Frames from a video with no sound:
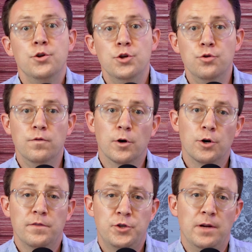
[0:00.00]
You've
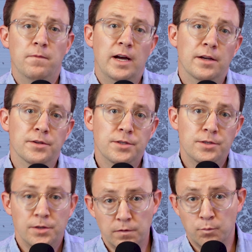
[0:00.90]
heard of
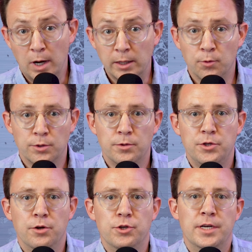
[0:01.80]
shapefiles, you've probably worked with
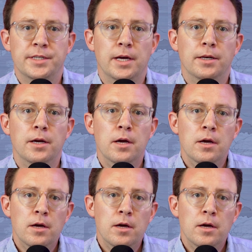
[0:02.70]
GeoJSON,